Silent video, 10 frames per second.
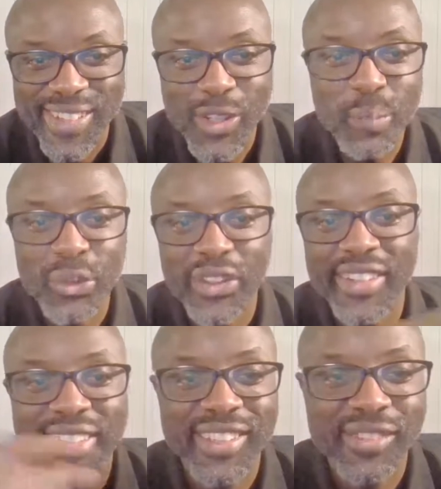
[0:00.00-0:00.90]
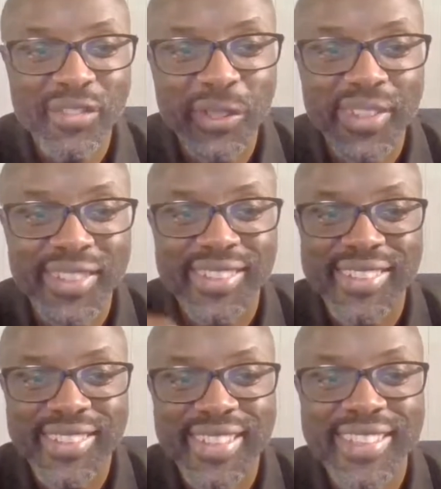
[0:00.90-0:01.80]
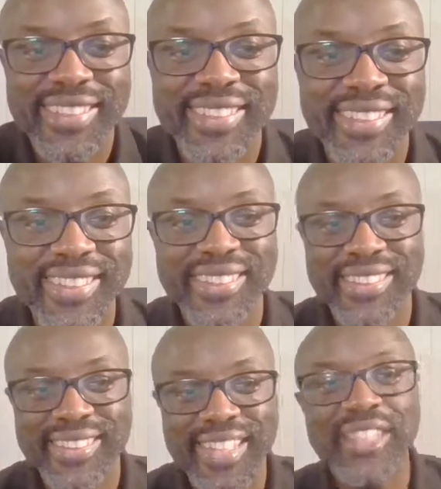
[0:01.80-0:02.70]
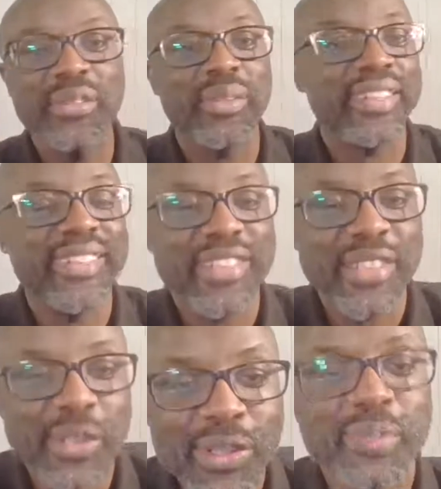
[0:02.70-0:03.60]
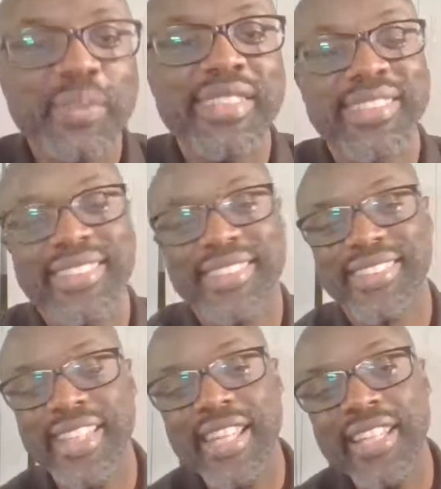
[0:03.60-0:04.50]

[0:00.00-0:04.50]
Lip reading: operating under very extenuating circumstances.